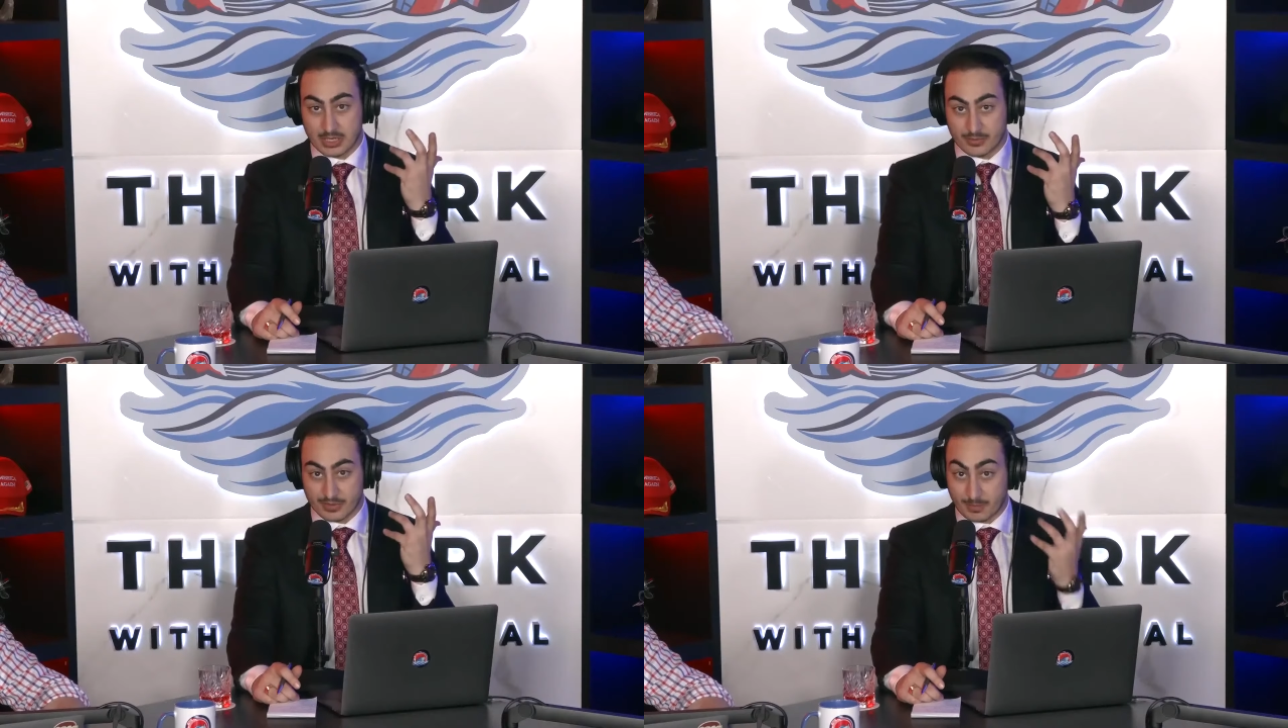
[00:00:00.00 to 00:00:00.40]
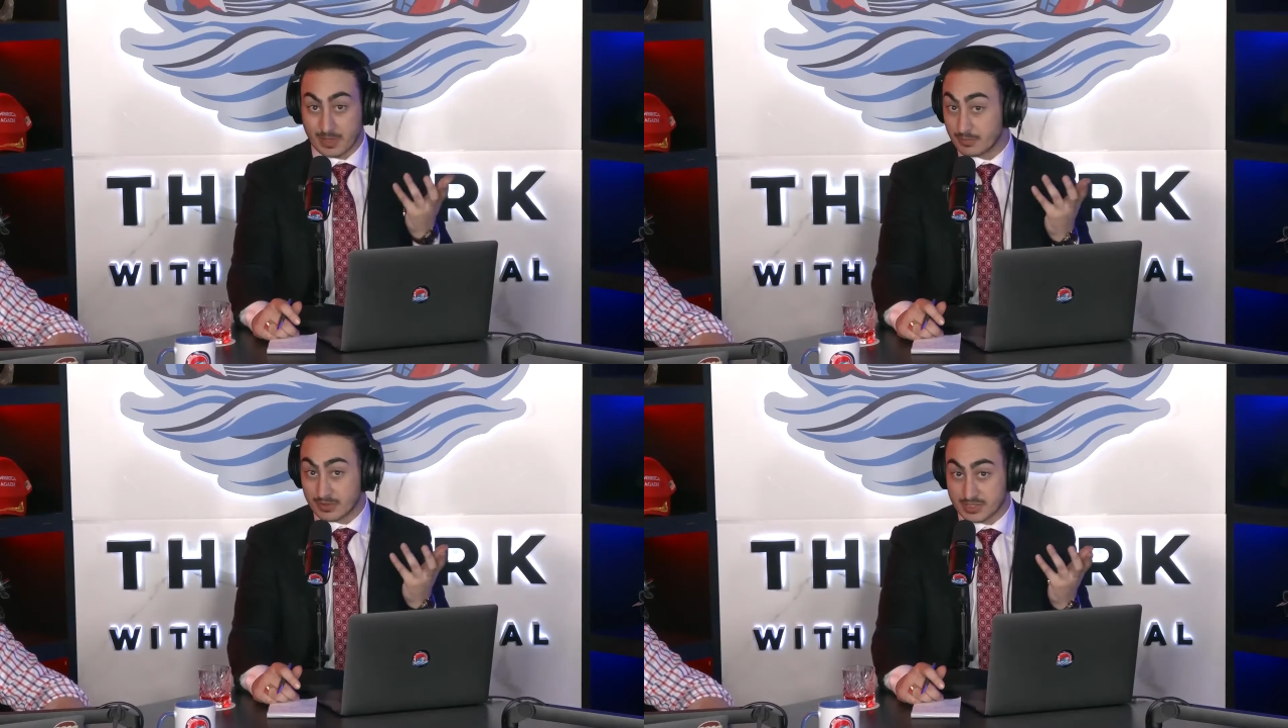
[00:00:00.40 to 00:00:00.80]
the
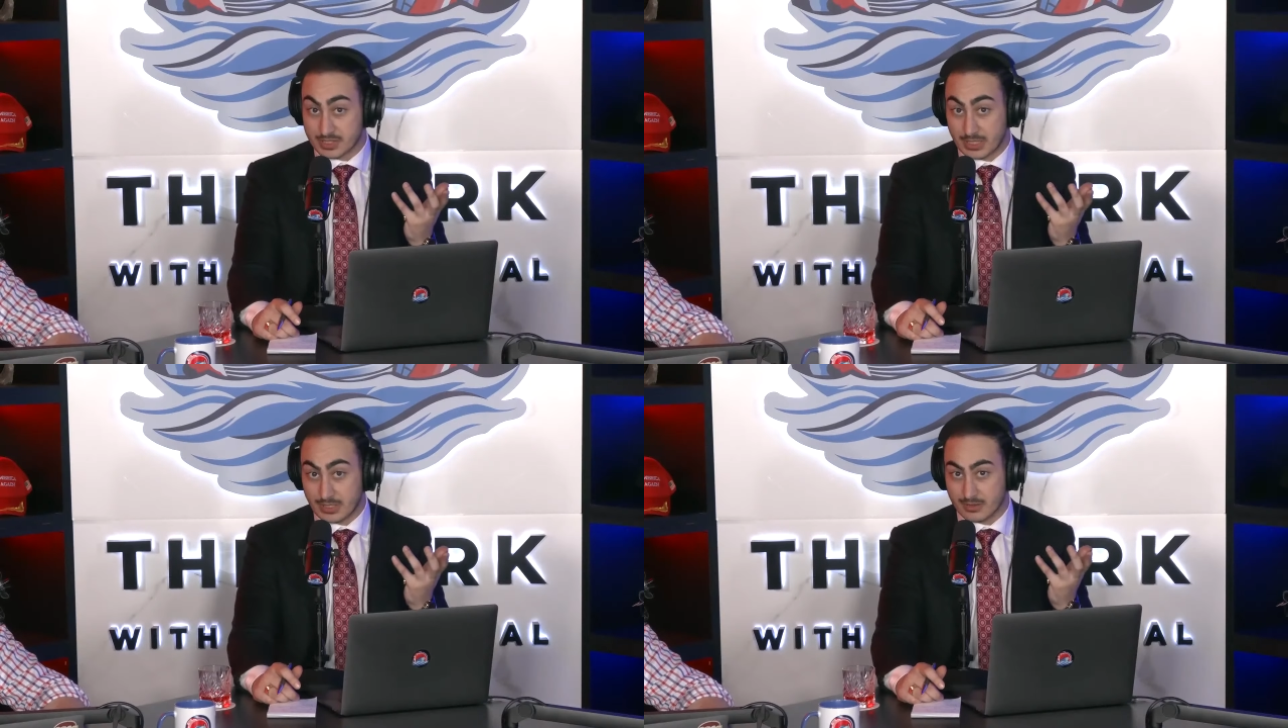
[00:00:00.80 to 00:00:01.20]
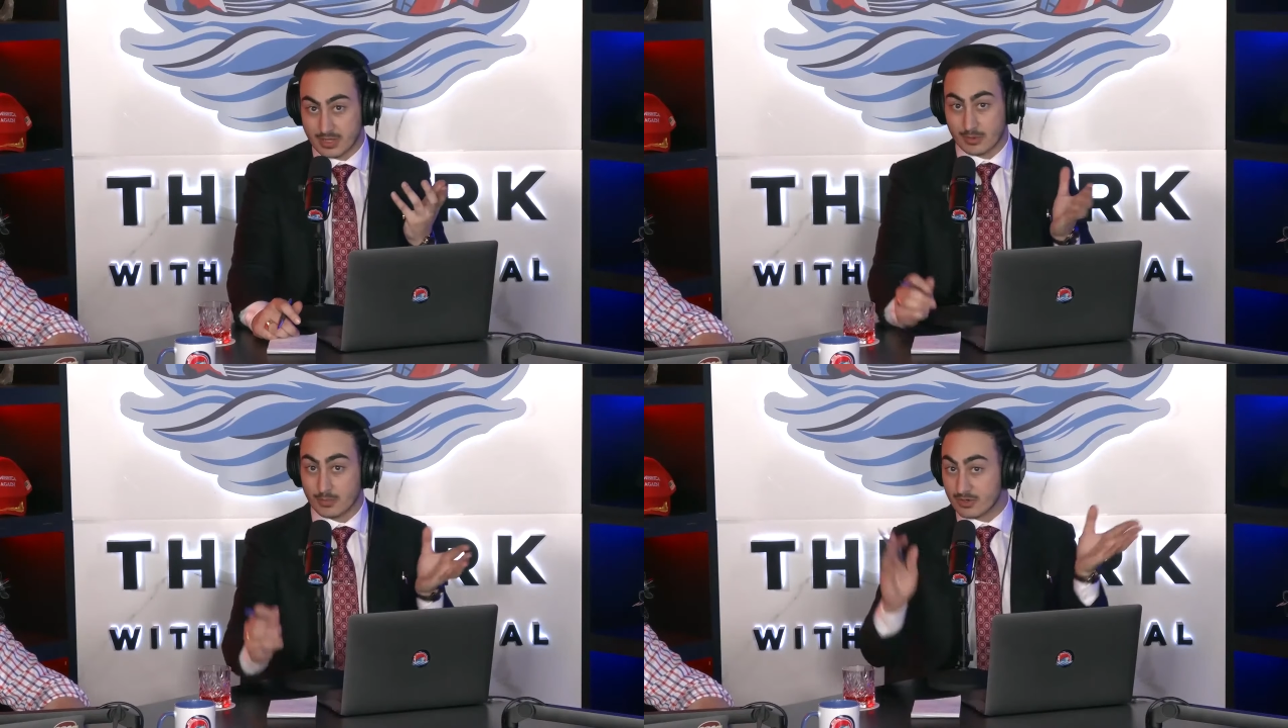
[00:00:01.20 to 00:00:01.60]
people in the city
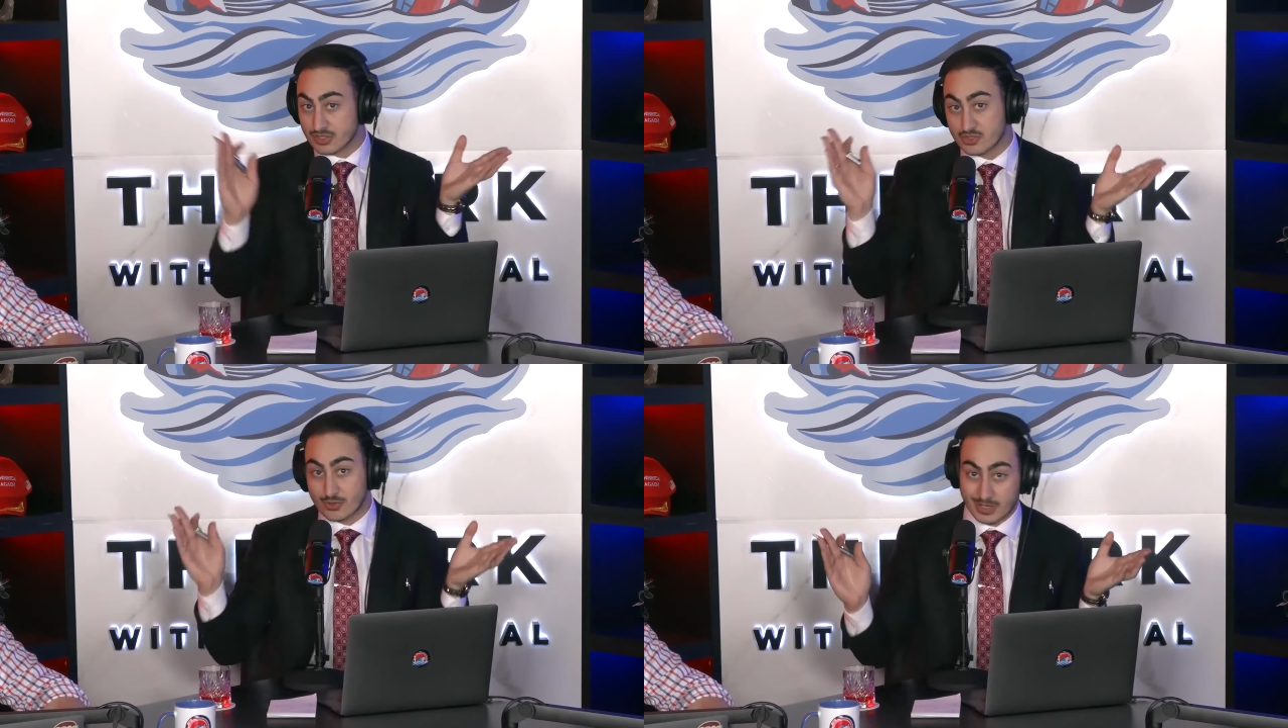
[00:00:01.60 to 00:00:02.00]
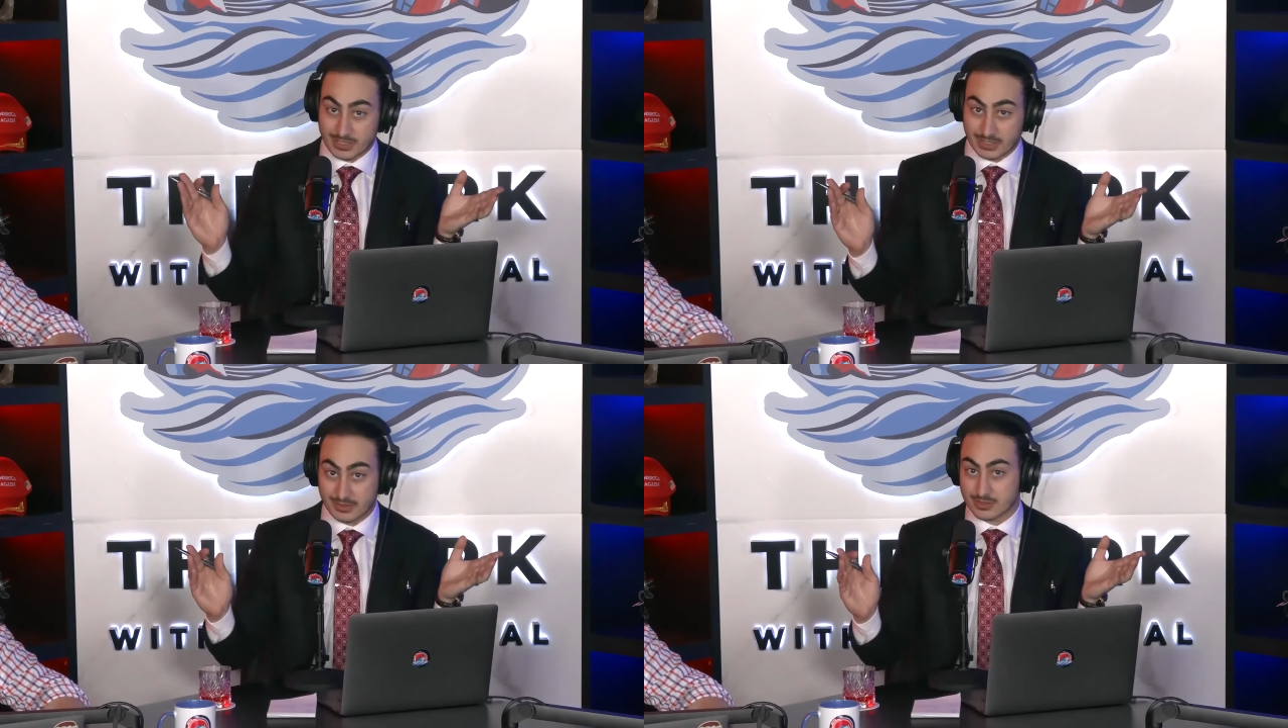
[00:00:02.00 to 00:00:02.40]
that where it's
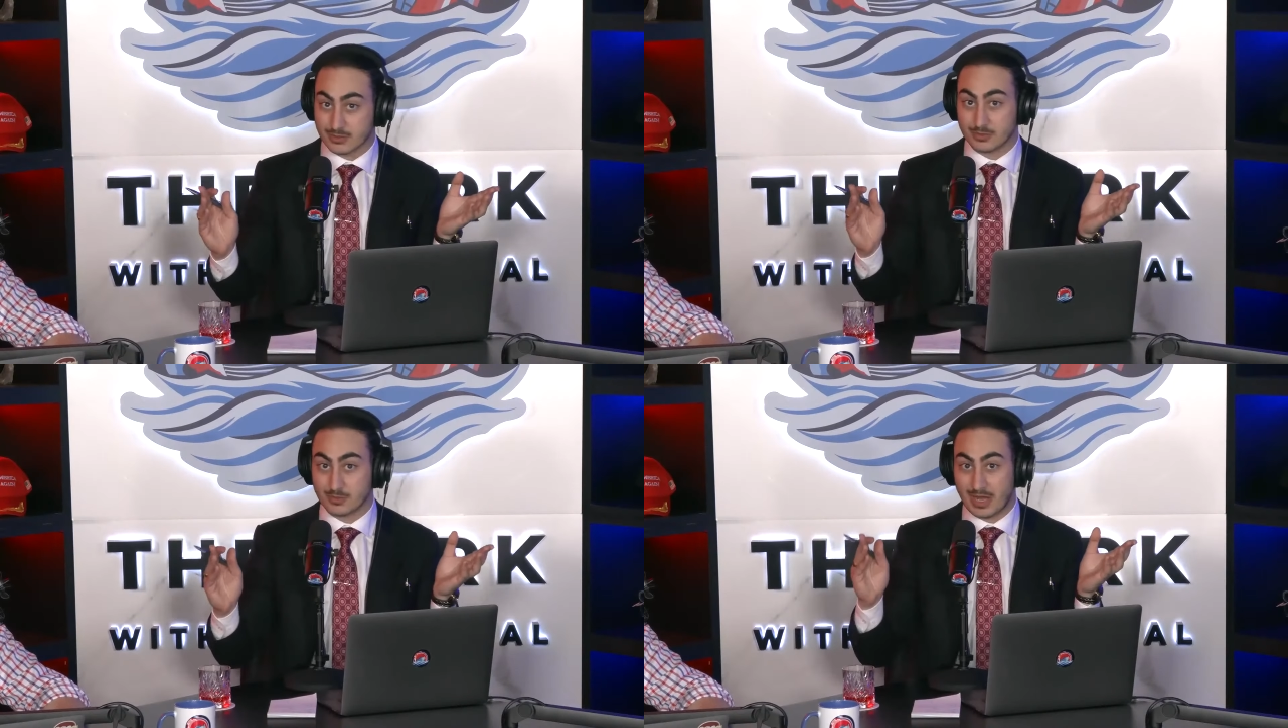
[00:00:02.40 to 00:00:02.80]
trendy to